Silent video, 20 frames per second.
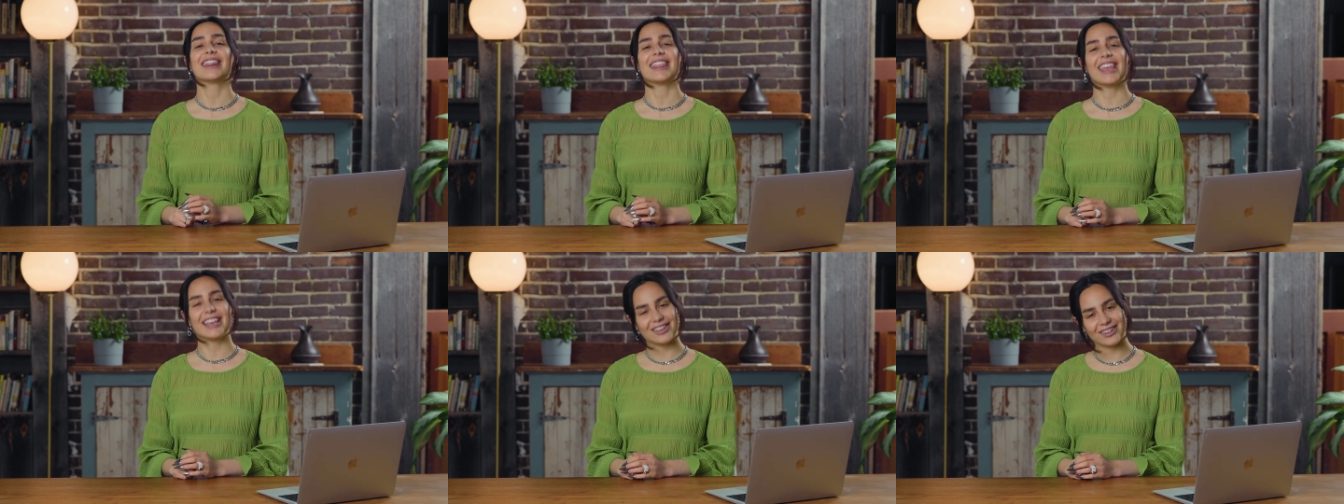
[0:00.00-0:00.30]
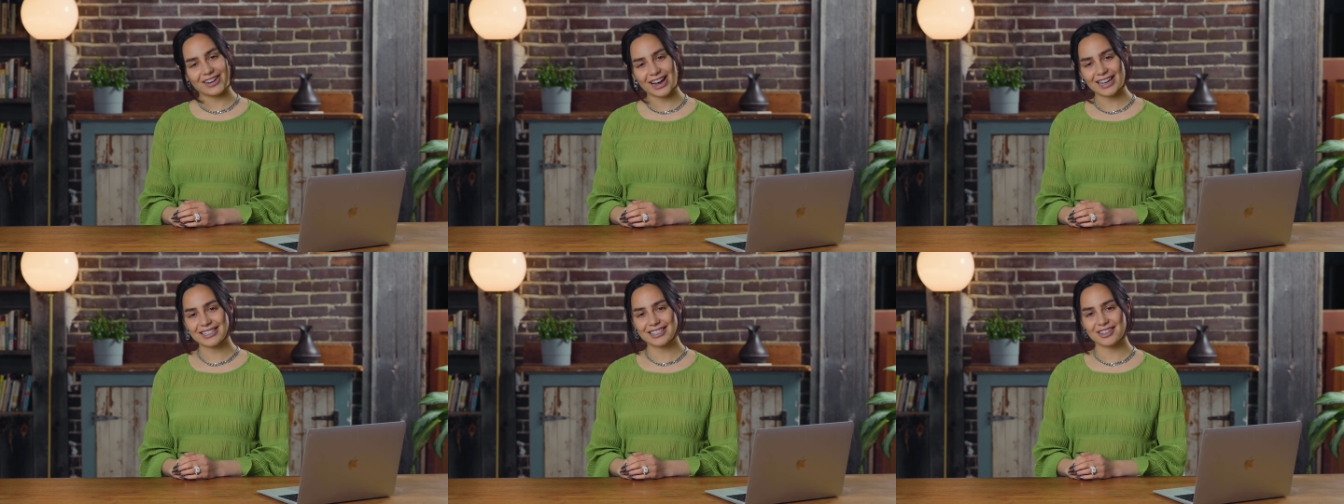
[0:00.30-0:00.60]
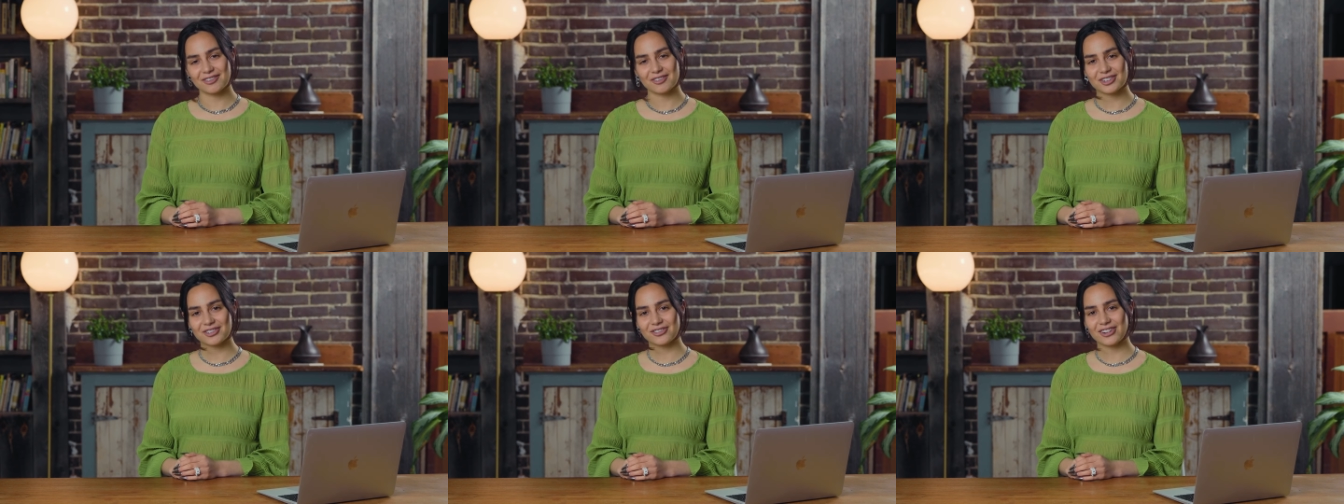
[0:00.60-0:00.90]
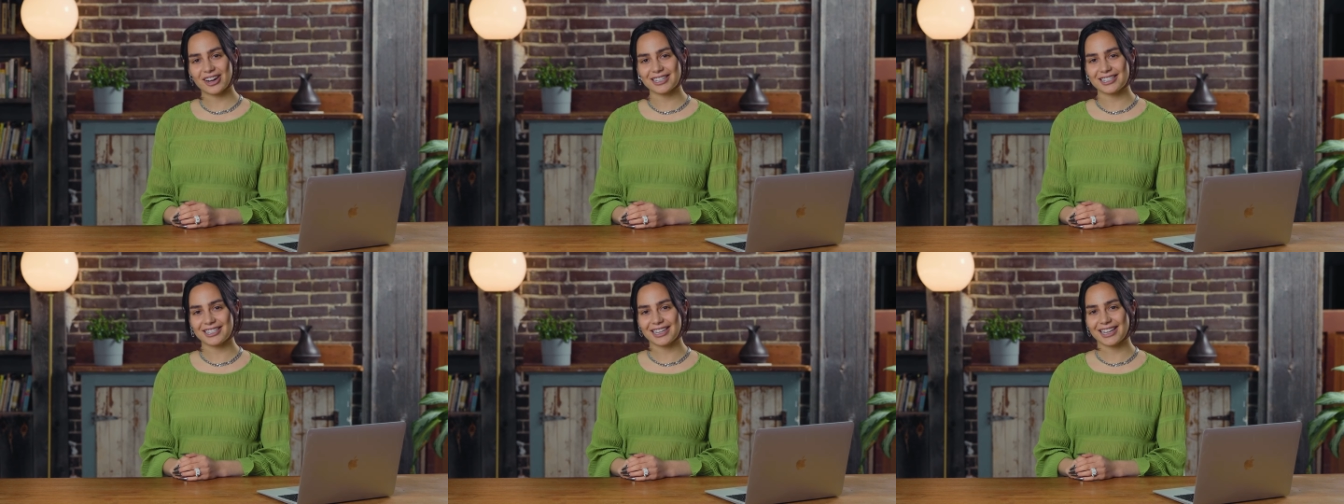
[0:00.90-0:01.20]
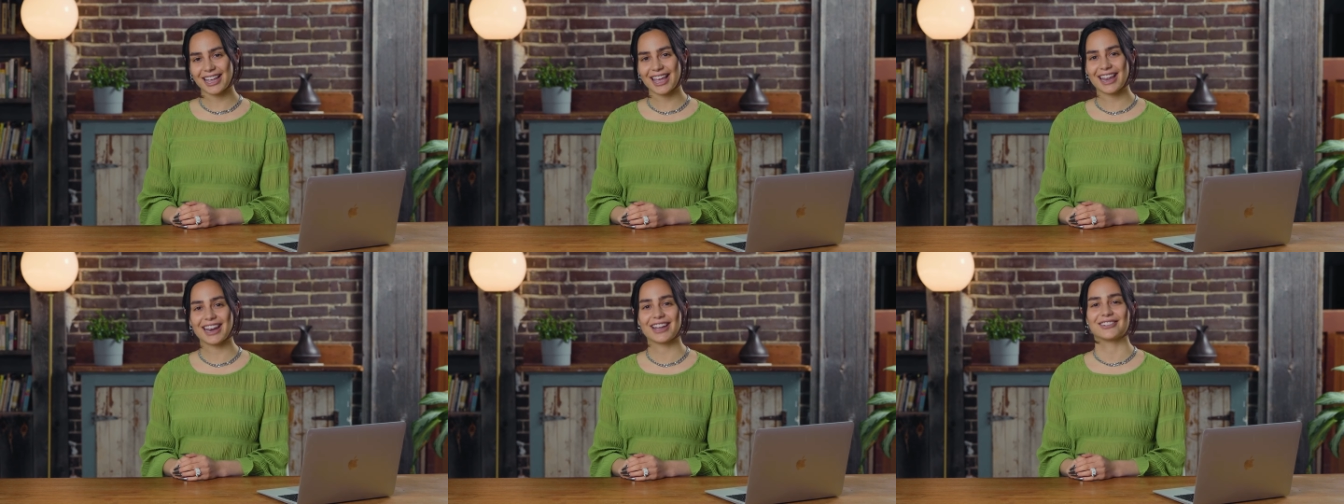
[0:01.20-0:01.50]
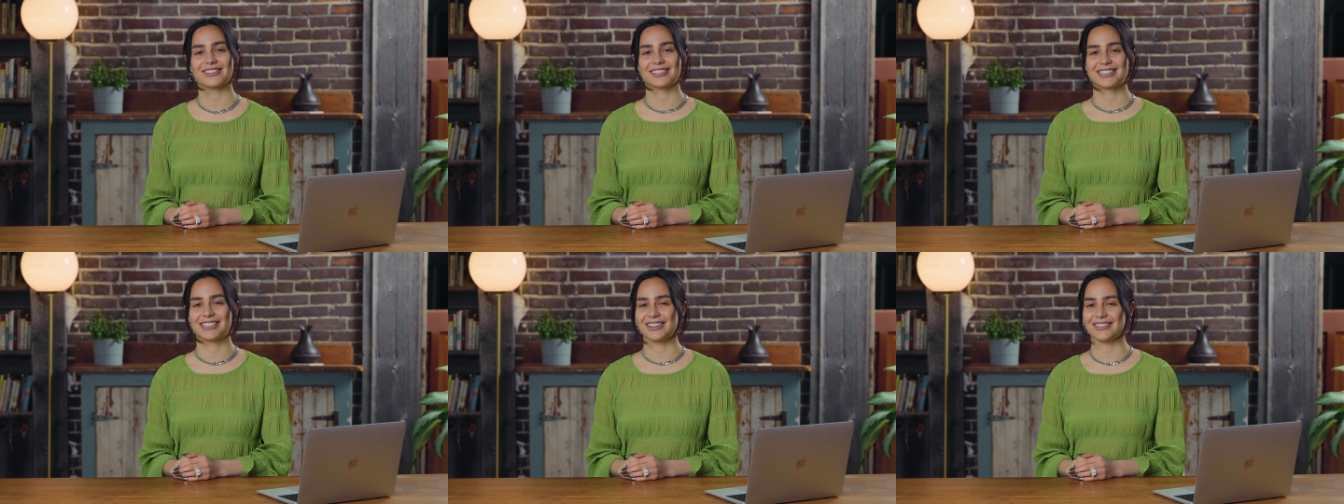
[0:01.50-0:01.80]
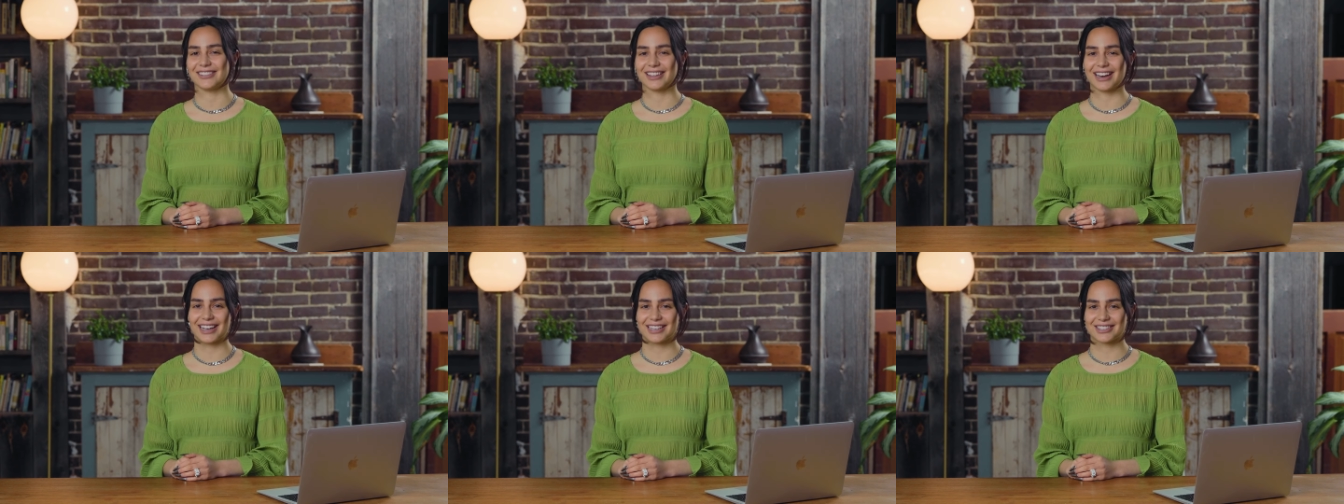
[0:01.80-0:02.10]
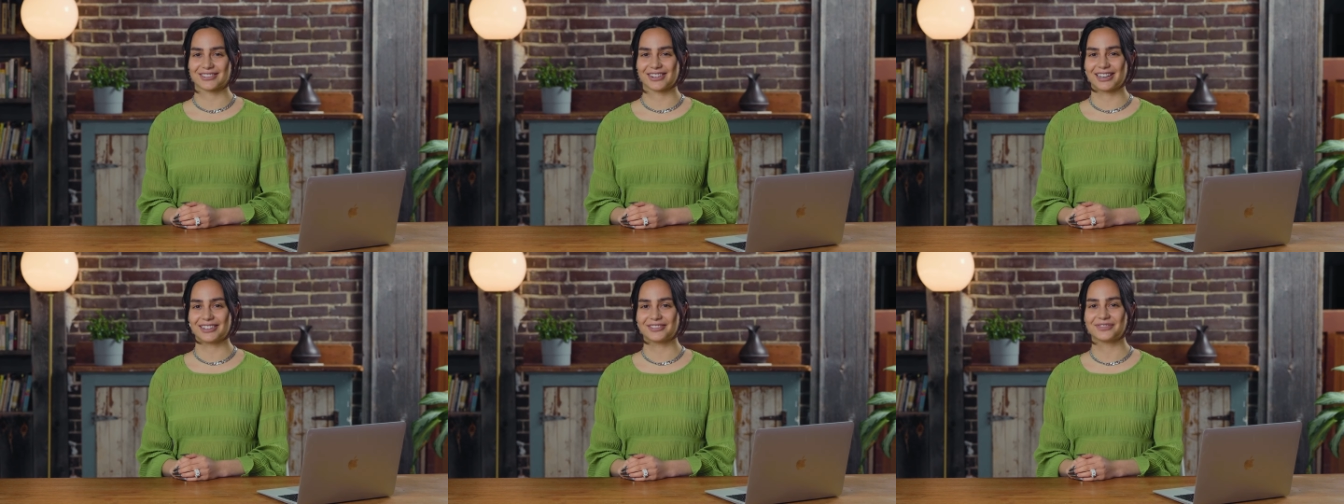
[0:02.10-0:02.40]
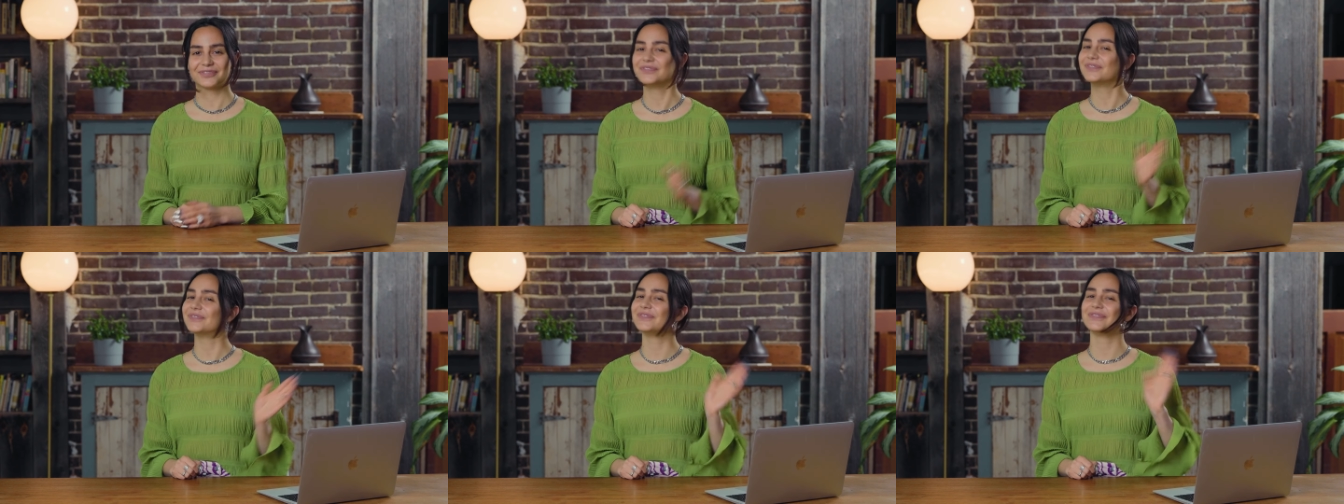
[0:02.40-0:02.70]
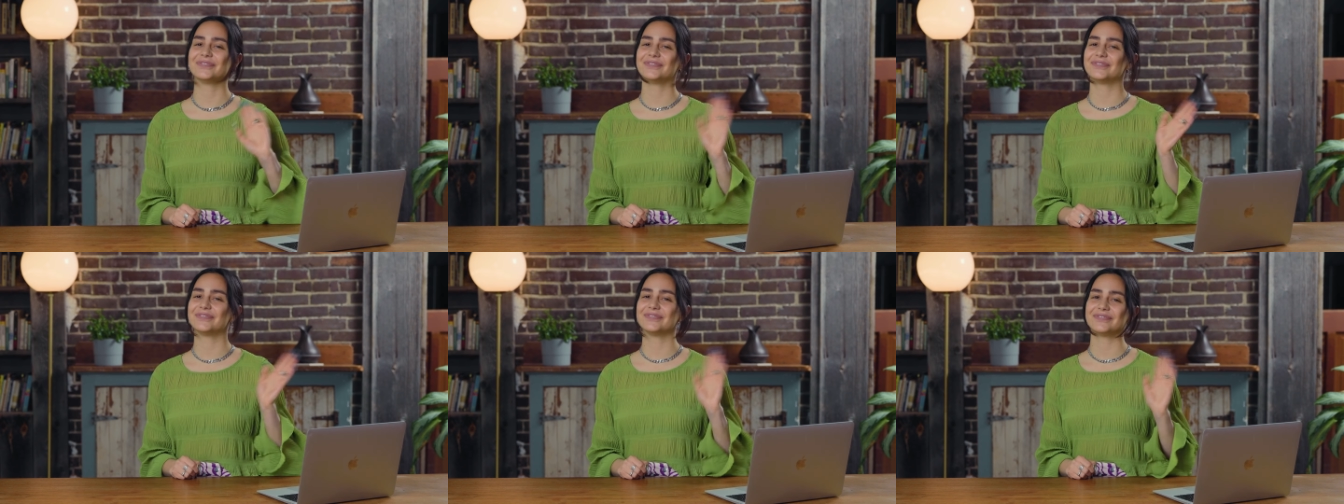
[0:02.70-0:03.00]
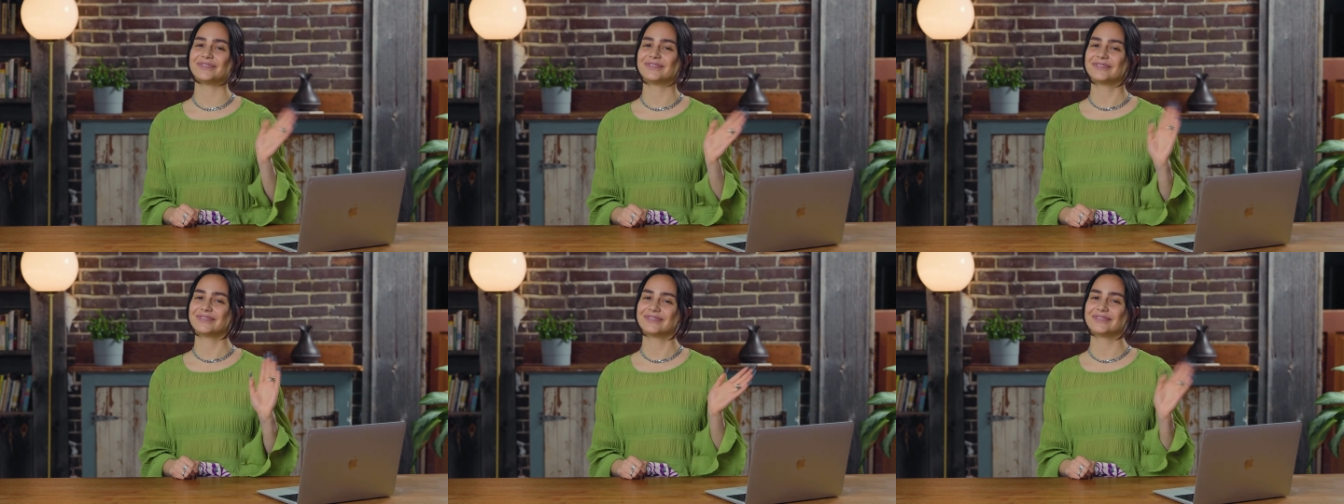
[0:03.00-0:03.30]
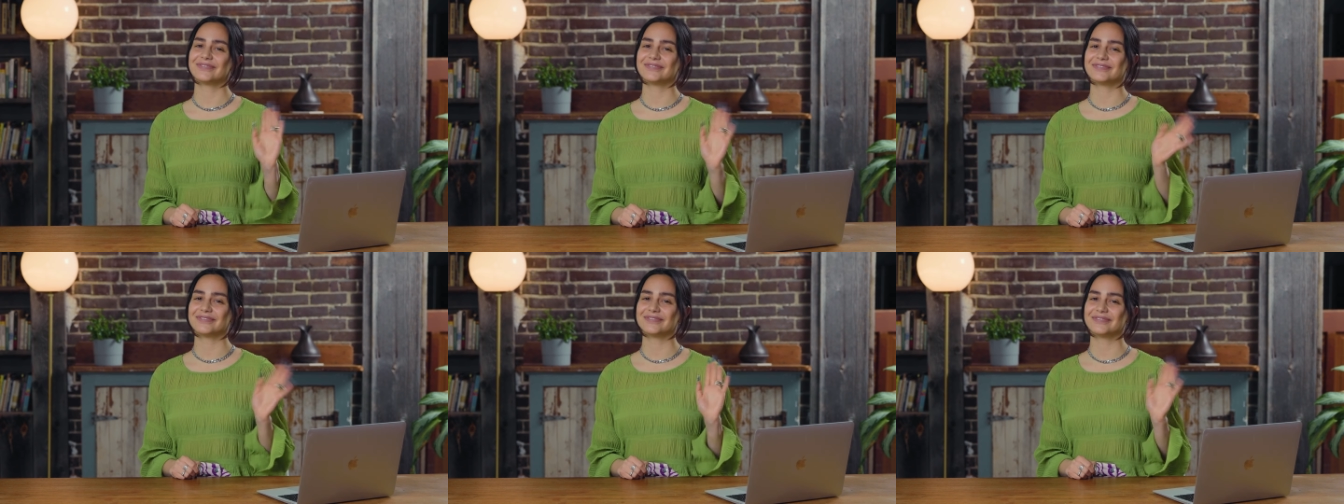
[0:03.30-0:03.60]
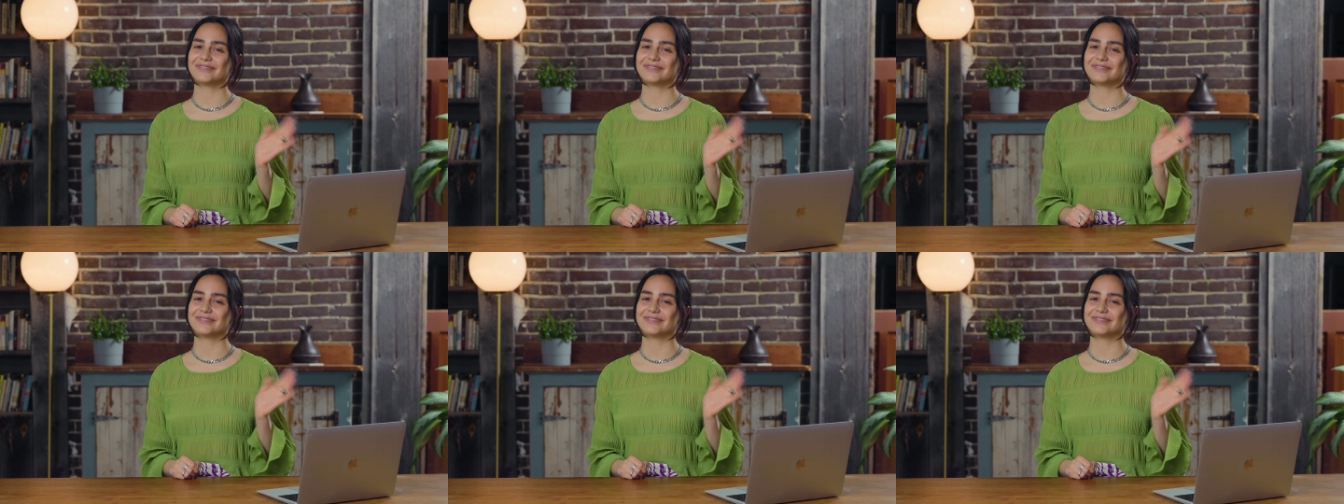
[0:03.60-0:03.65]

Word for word: Thank you guys so much for watching, and I will see you in the next one.